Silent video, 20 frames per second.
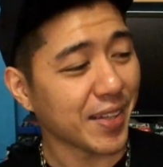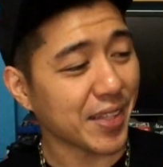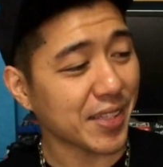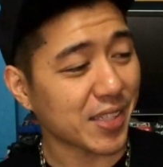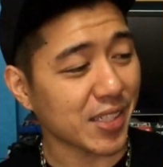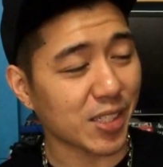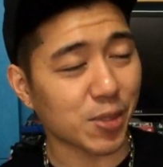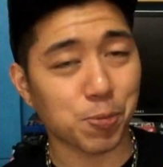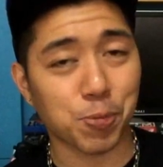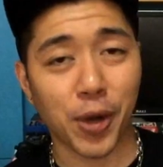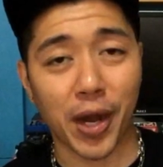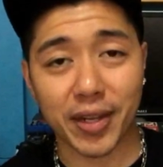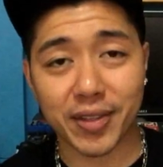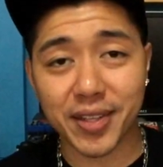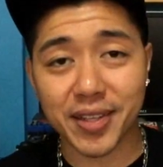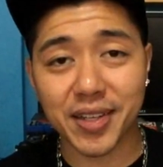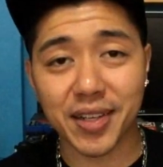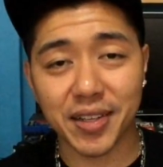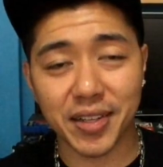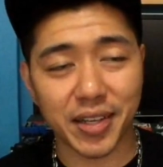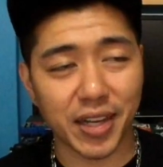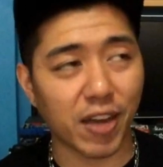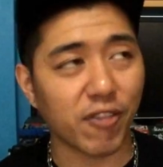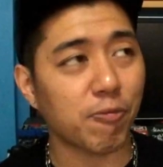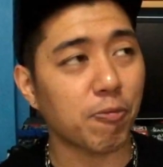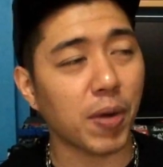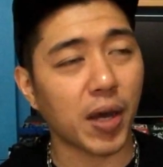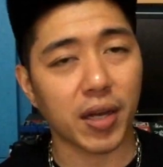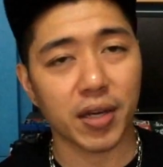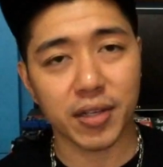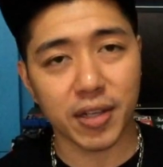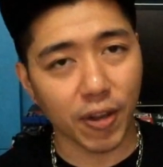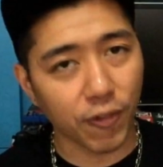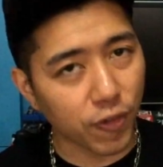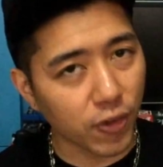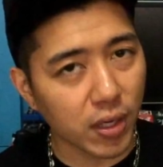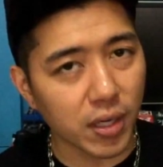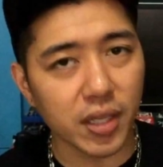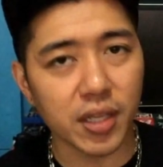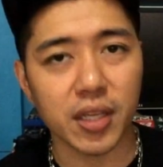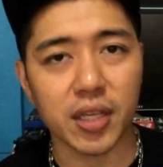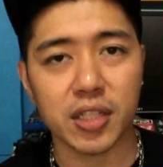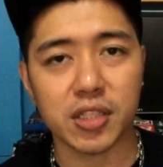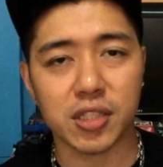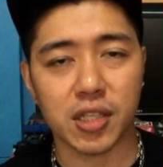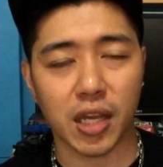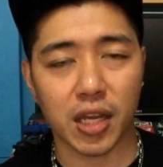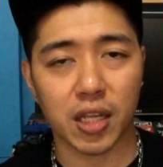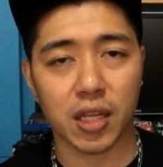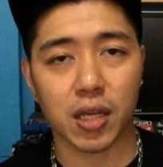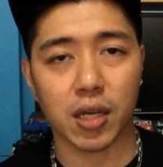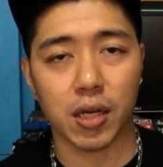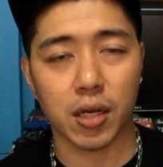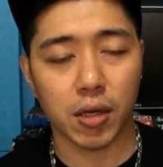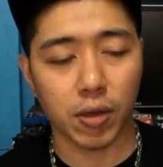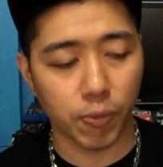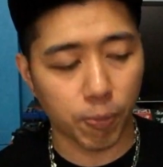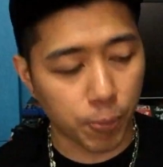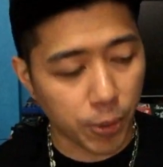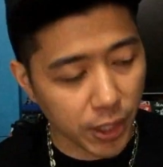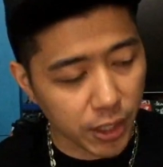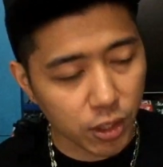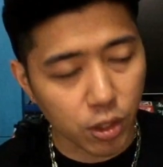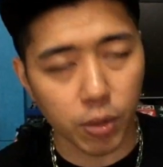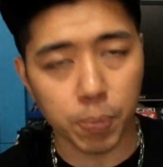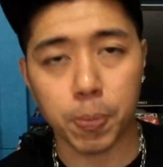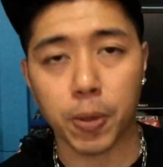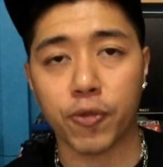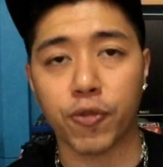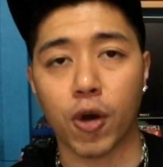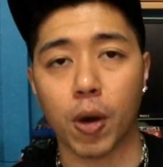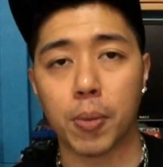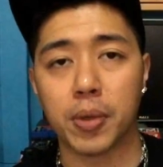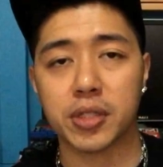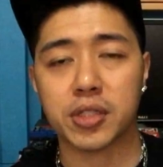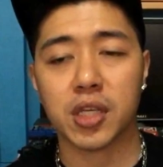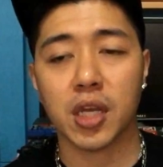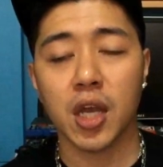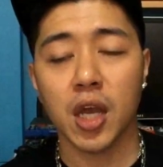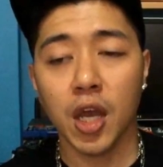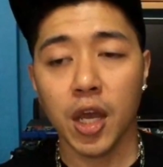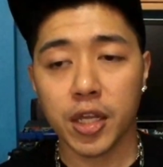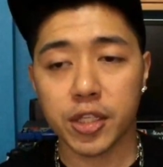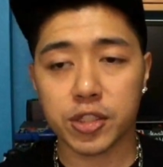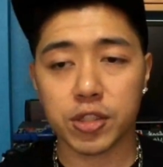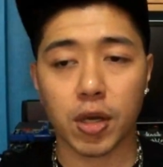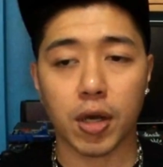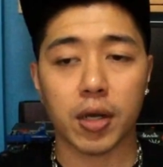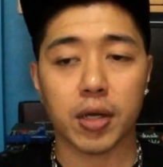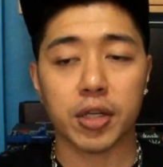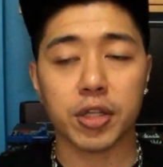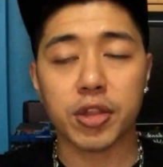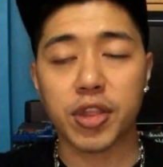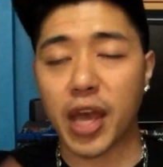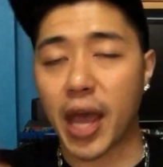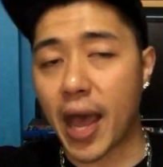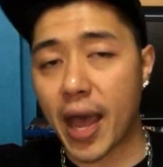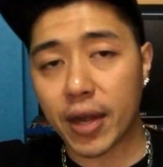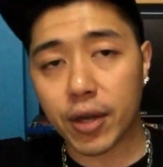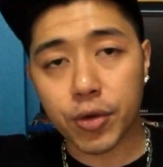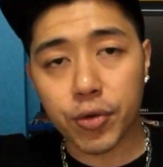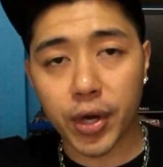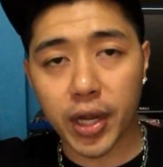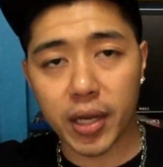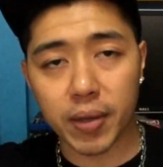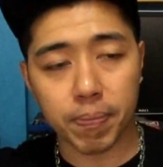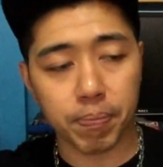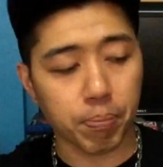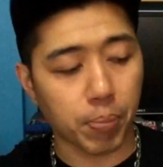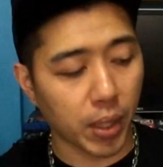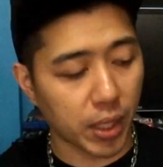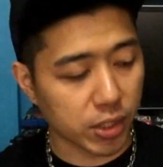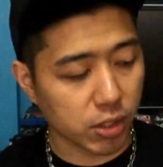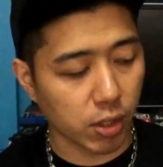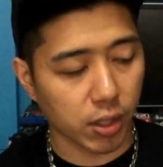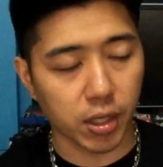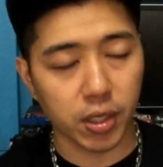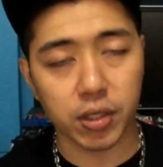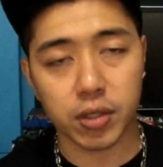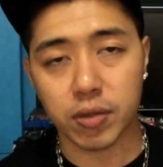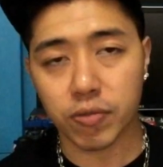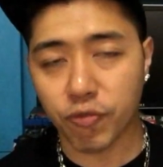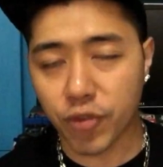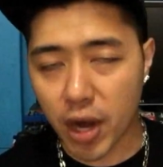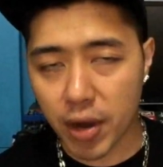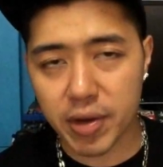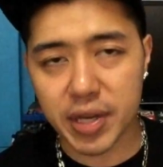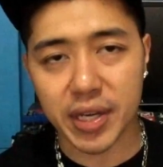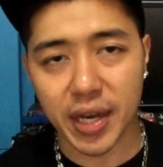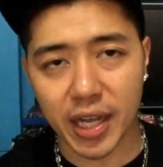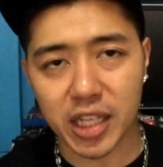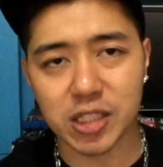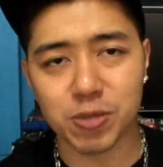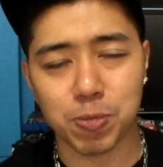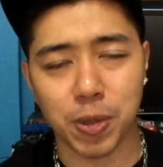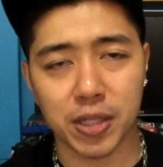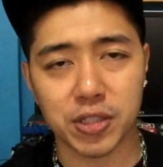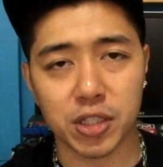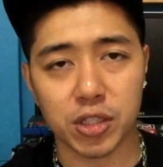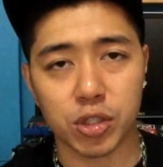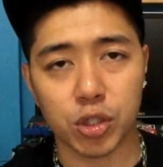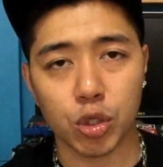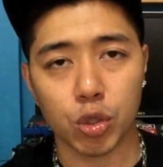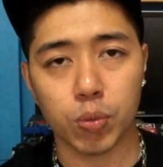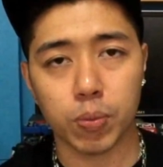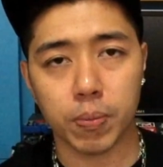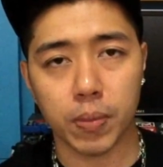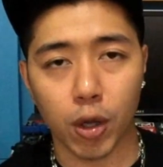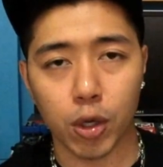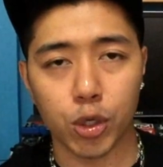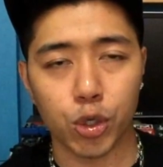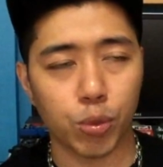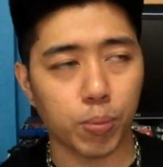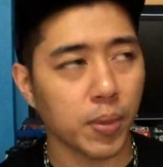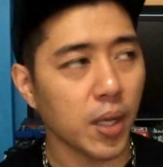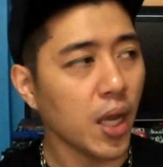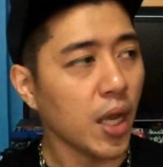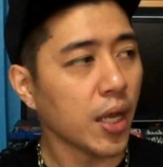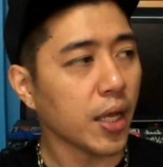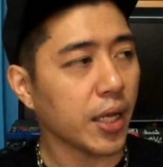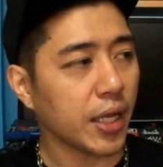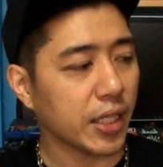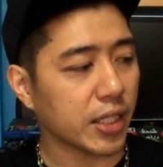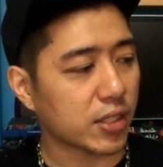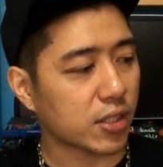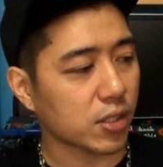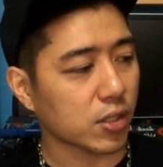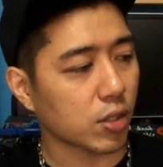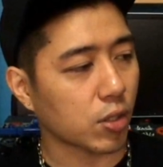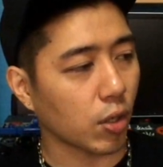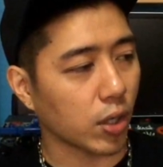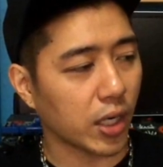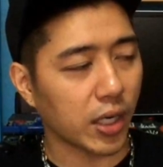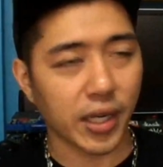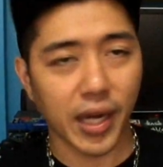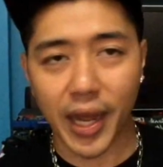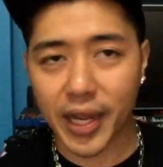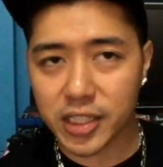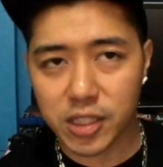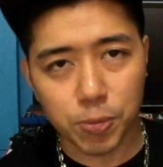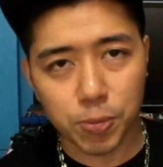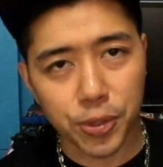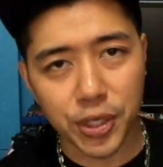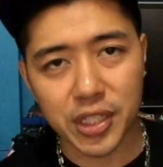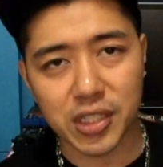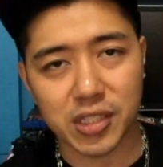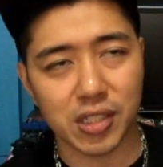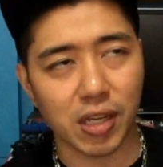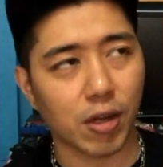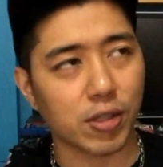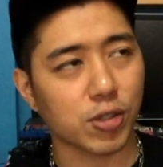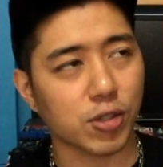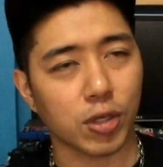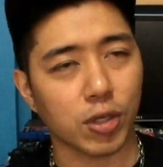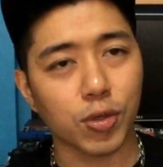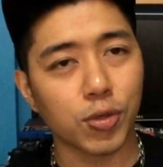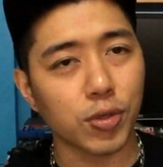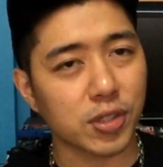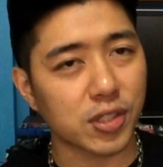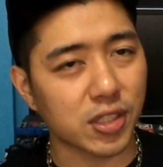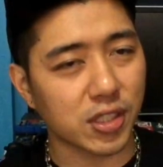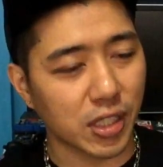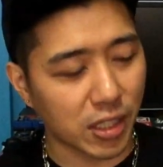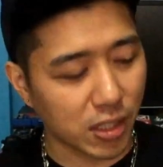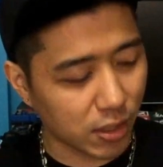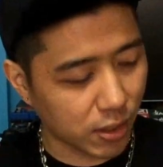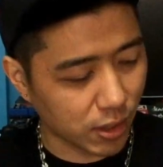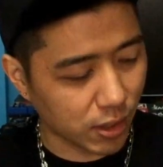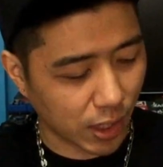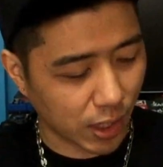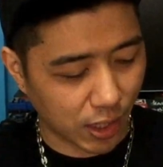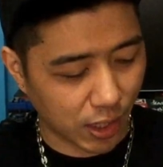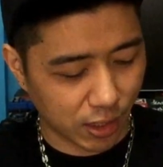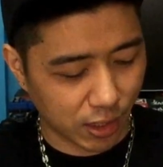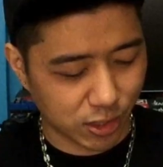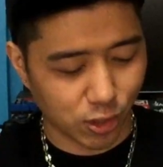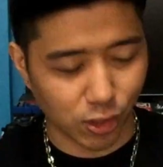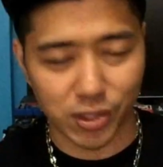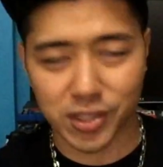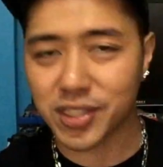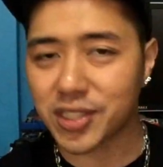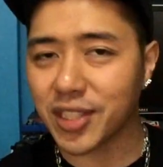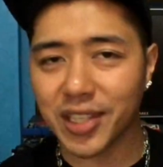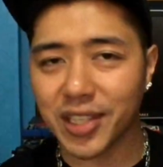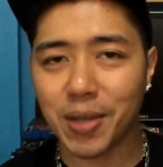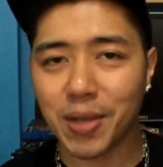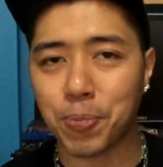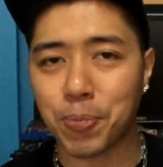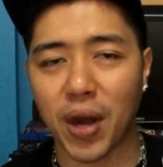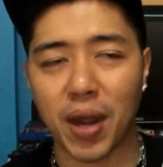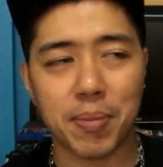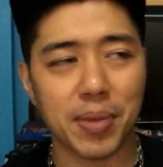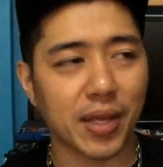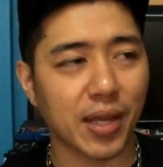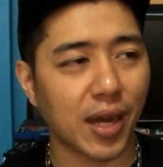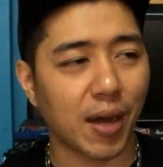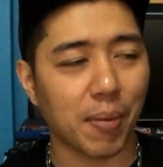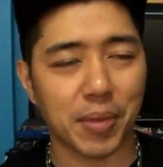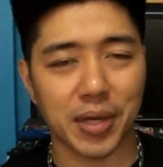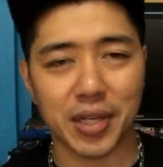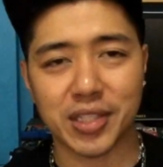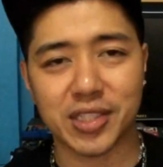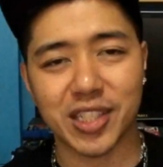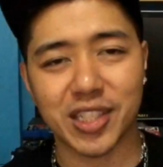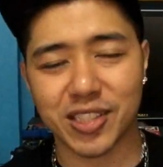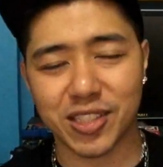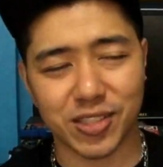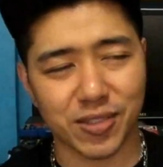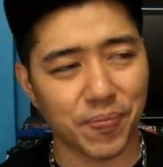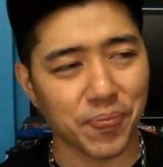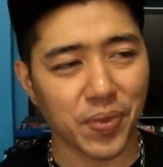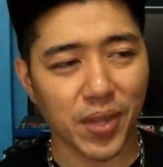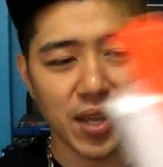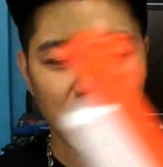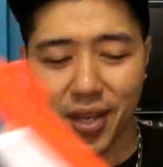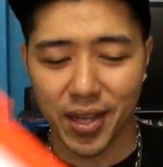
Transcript: this is practical enough, but definitely it's getting pretty good performance. It's not that great, but it's got a very nice plunger tube volume. It's got a nice breech now, it's got good seal, it's got sturdy priming arm, and it's just